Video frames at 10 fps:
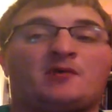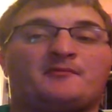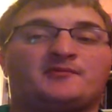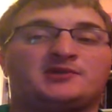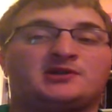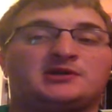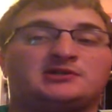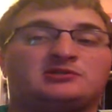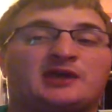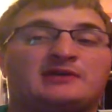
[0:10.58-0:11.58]
Because
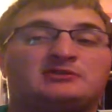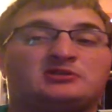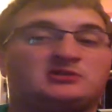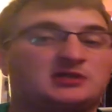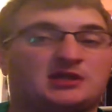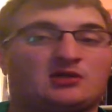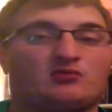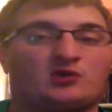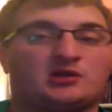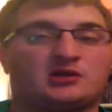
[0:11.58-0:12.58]
the live stream cannot
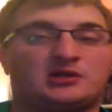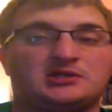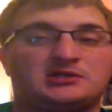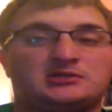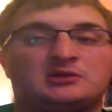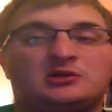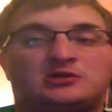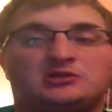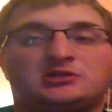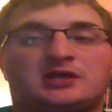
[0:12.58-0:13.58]
work on this.
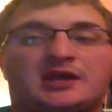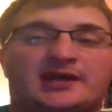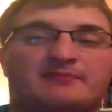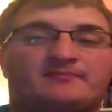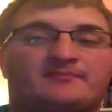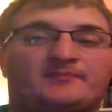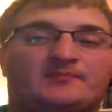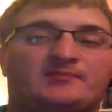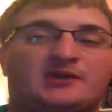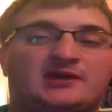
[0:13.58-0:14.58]
Just an
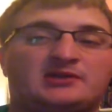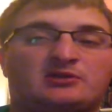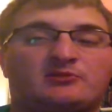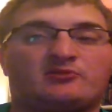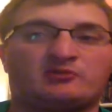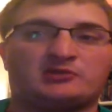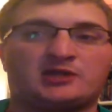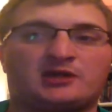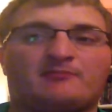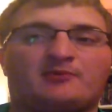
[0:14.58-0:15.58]
iPad or something like
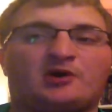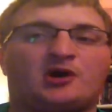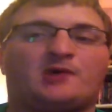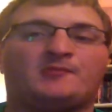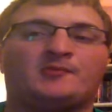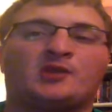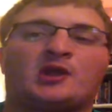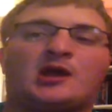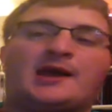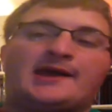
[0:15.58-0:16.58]
that. But,
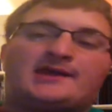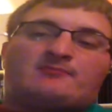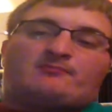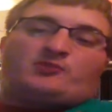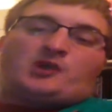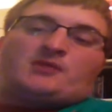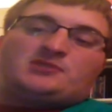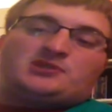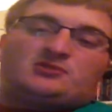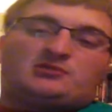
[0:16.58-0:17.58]
I can
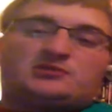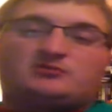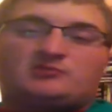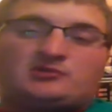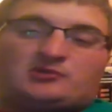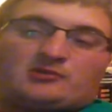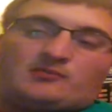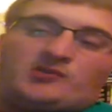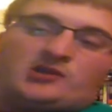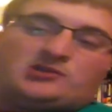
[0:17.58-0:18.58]
promise you I'm doing
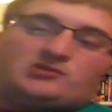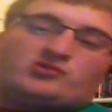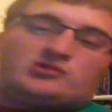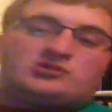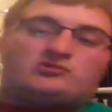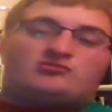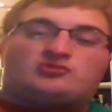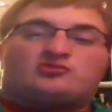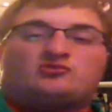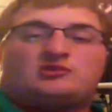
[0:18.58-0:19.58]
the awesome
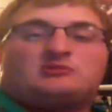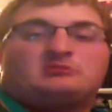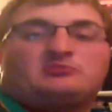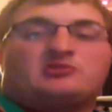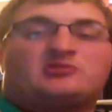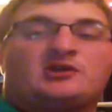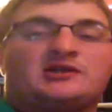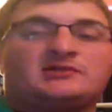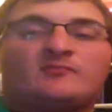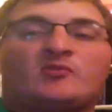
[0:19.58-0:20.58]
Christmas for you
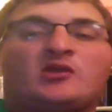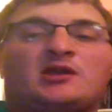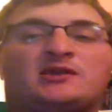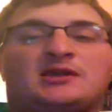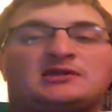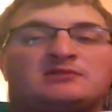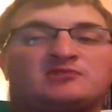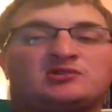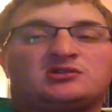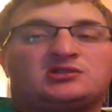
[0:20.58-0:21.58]
guys. That's what I'm
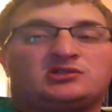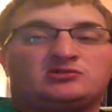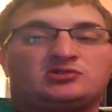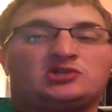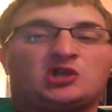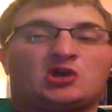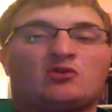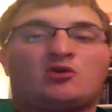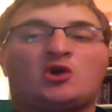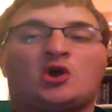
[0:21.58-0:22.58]
gonna do. So,
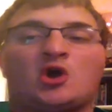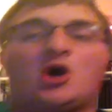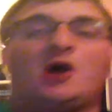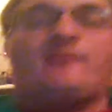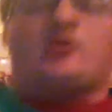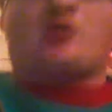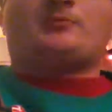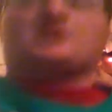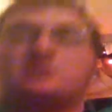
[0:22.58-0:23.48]
hopefully